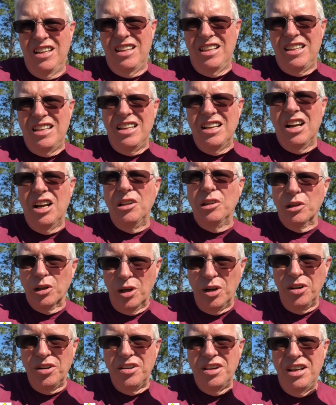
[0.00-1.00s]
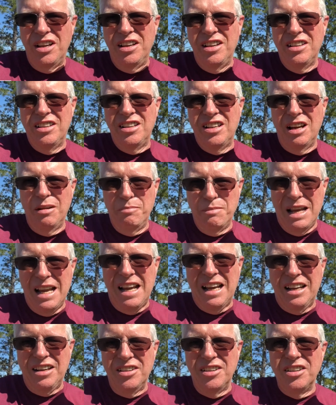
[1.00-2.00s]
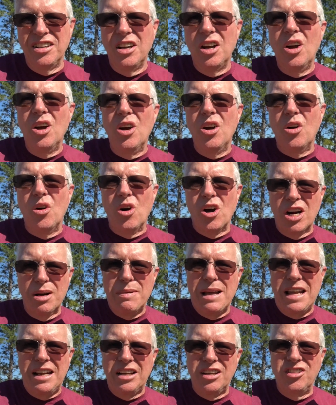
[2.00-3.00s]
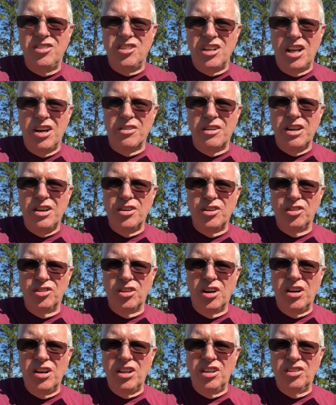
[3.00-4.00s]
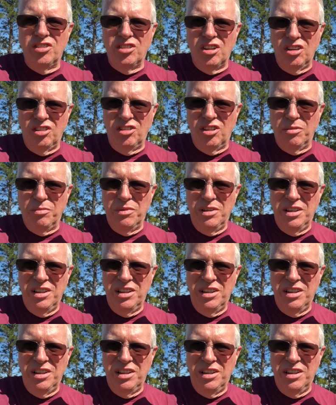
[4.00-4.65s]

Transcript: the Alert Command automatic generator starting system.